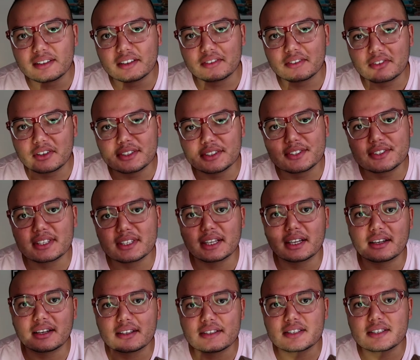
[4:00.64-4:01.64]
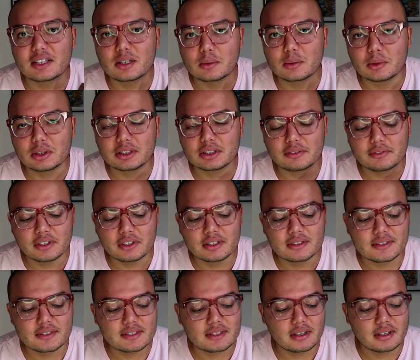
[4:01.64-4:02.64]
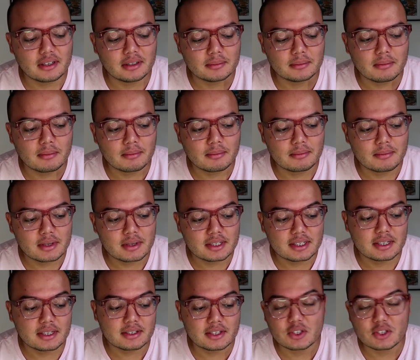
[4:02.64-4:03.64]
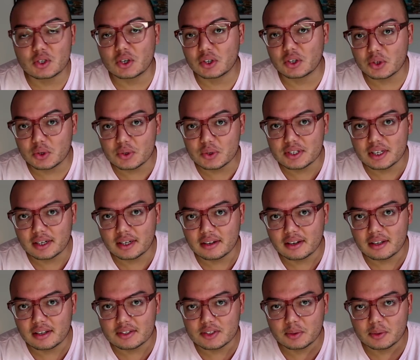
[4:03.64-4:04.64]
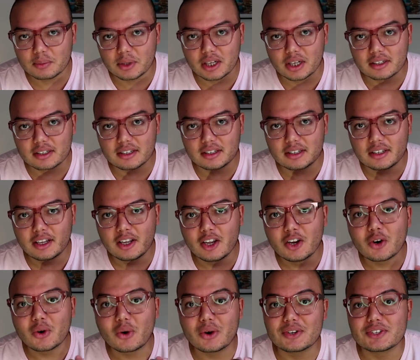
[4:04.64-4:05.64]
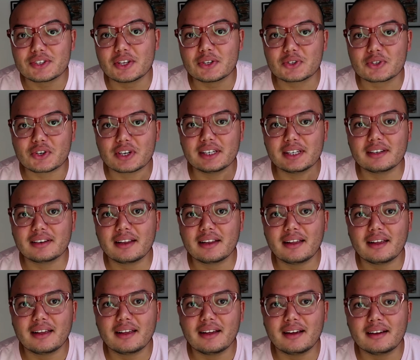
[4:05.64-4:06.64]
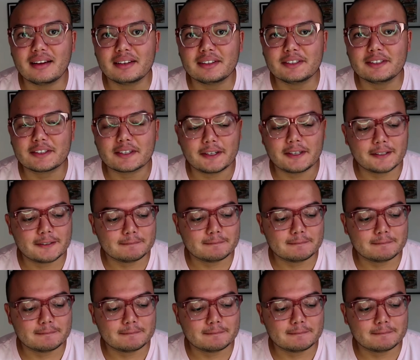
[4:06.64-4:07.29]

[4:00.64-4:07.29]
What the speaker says: a difference, like, considerable difference, since I started using a sunblock or sunscreen. And